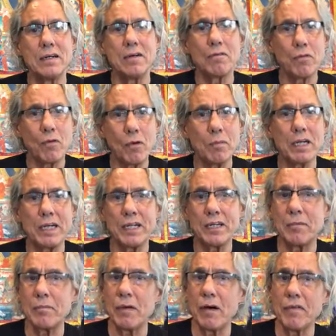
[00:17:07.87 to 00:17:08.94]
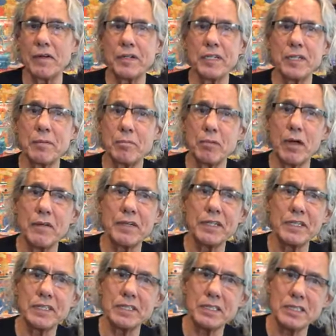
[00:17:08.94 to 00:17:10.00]
formerly your mother, your brother,
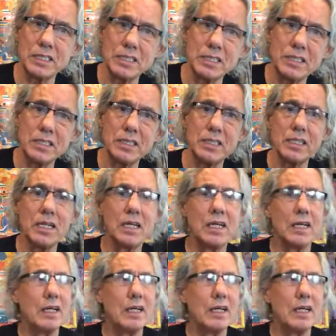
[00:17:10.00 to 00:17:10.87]
your sister,